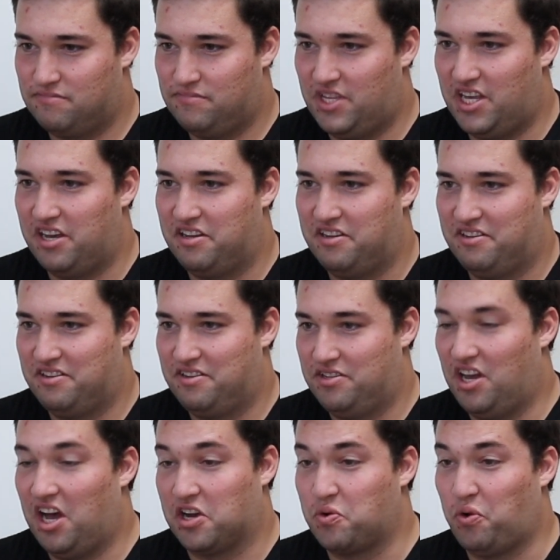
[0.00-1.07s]
Yeah.
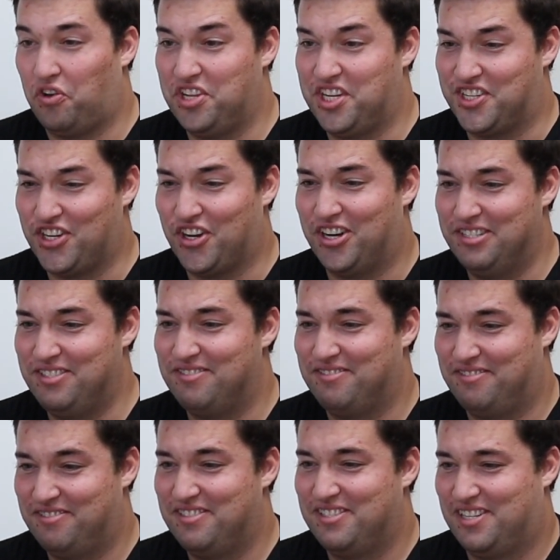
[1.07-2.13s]
No, quality shot.
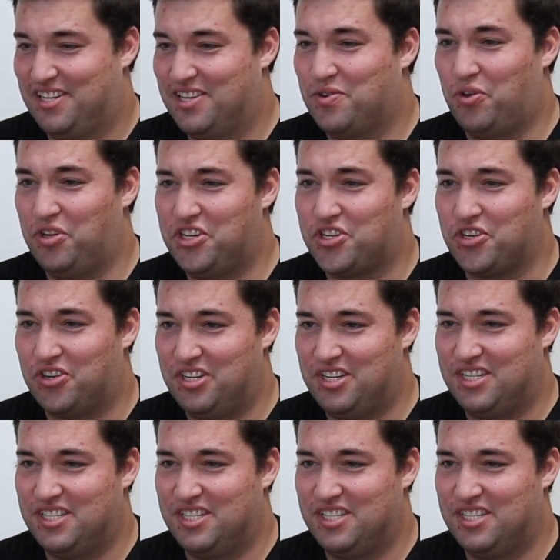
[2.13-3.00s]
Quality shot.